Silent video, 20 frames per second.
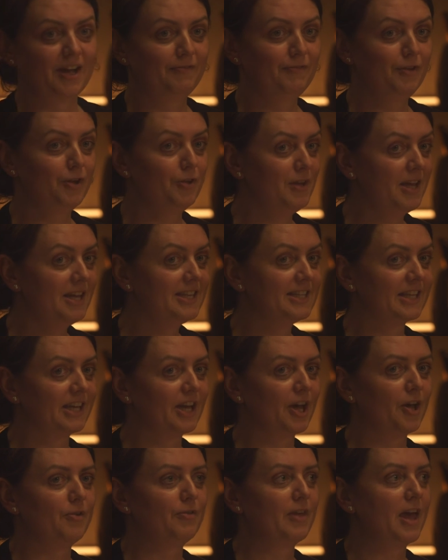a few years
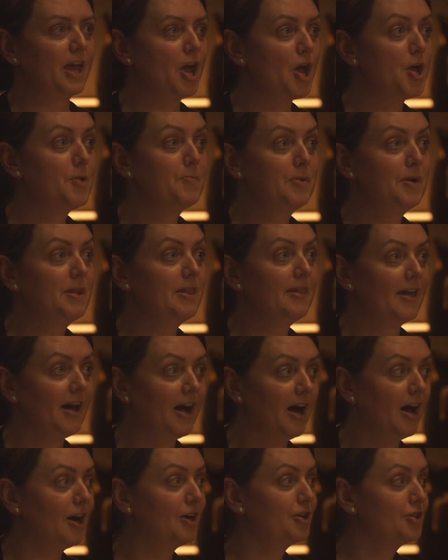ago, they opened the
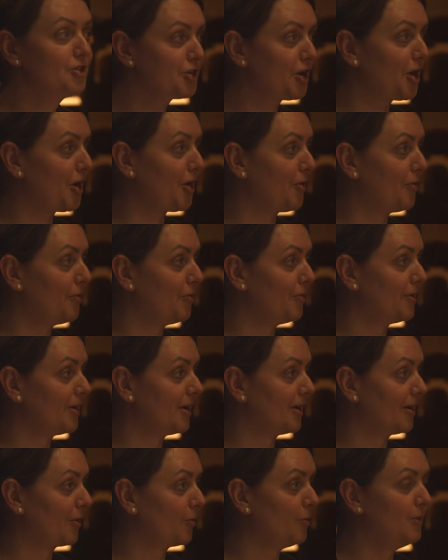Hangzhou
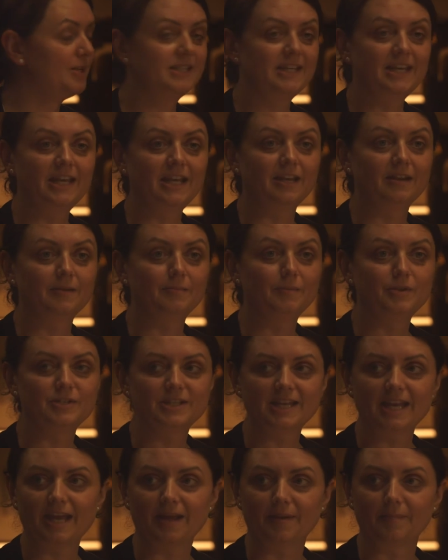Cuisine
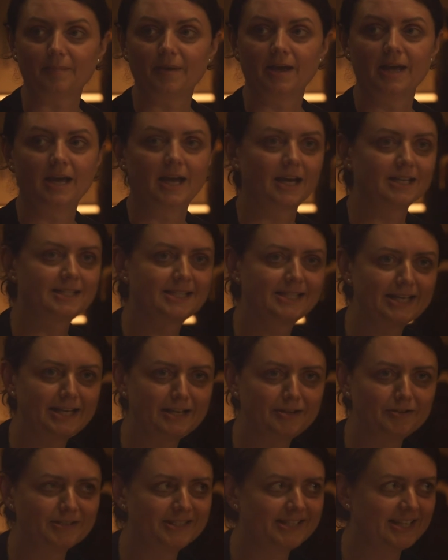Museum. A
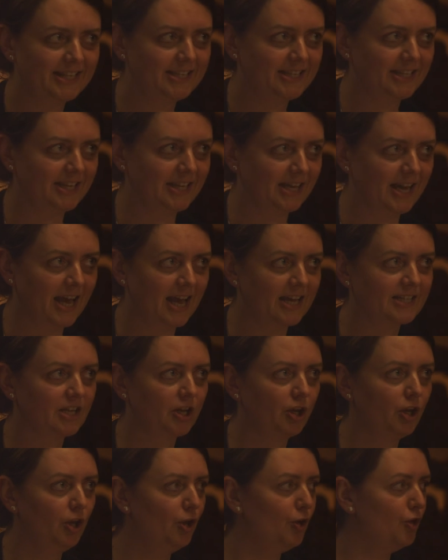single city has a
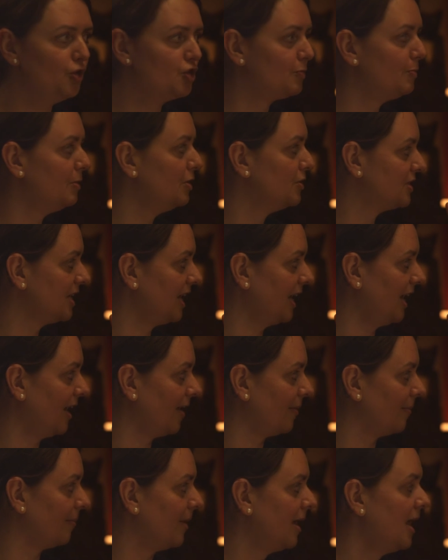huge
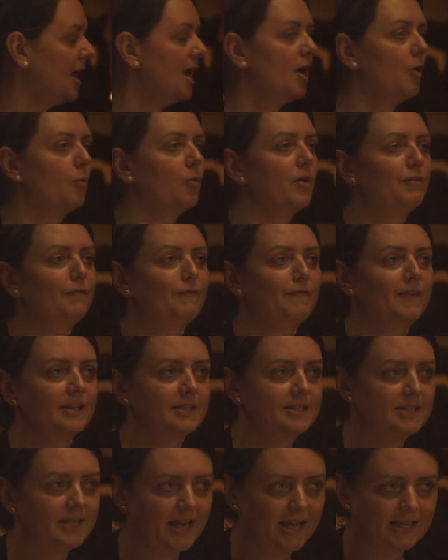museum with
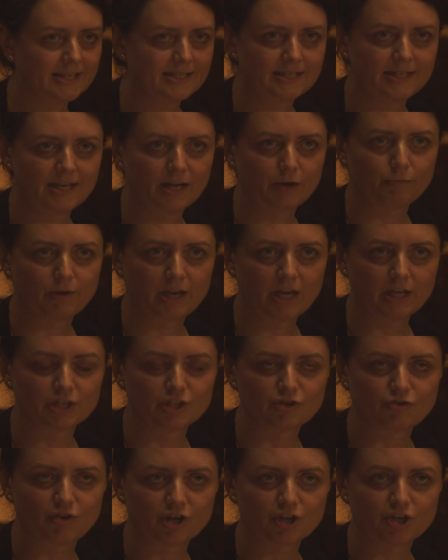fantastic
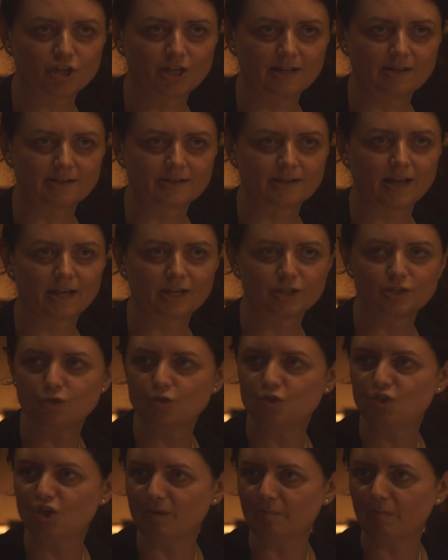reconstructions like
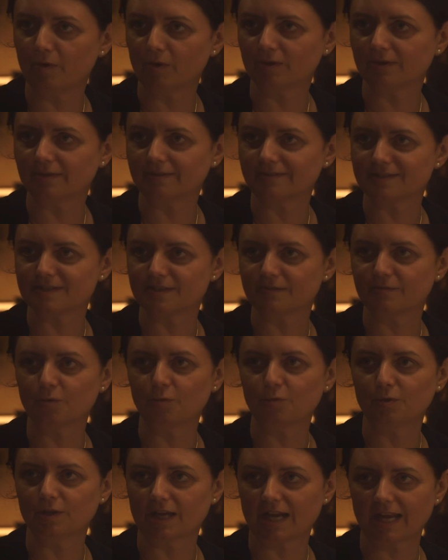sushi models of
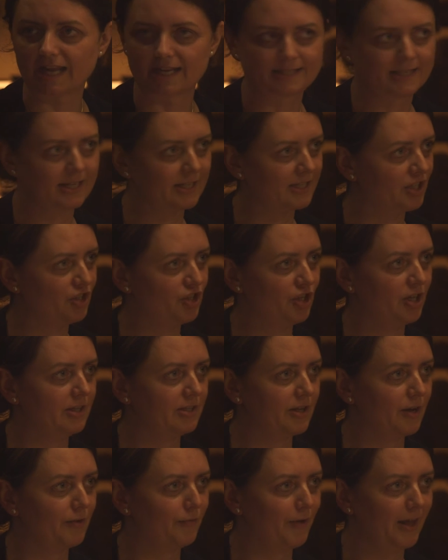all the classic
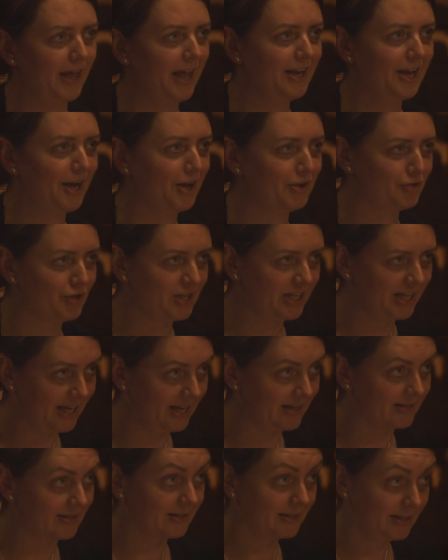dishes over 800
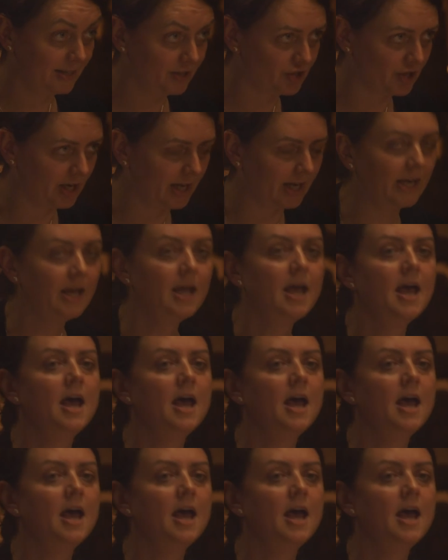years, literally.